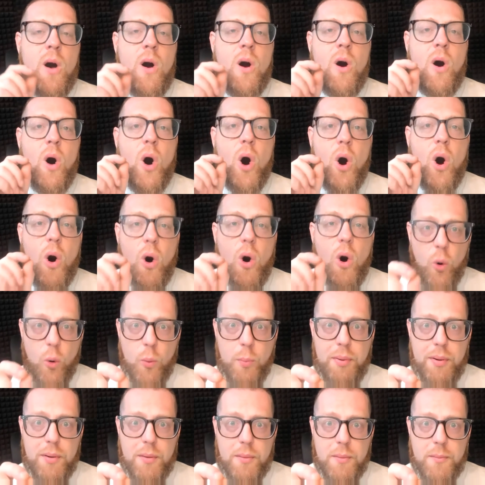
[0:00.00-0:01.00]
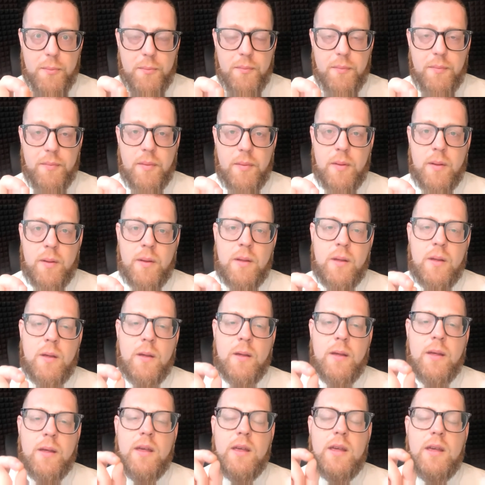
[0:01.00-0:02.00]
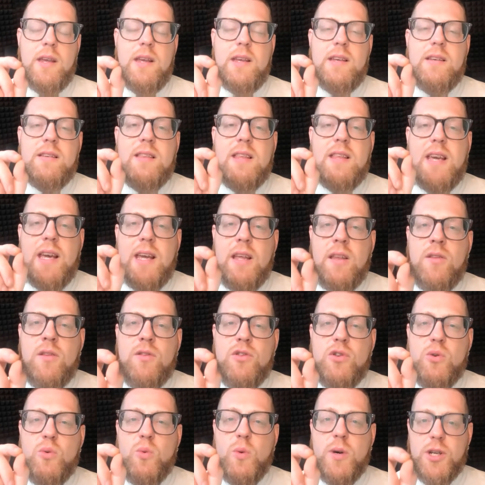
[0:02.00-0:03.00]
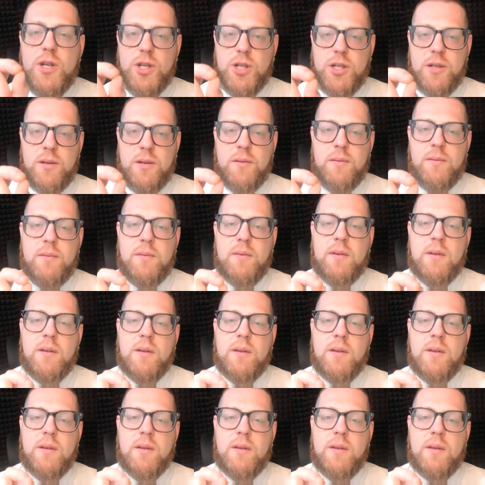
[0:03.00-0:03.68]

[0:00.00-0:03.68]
Hope is the intuition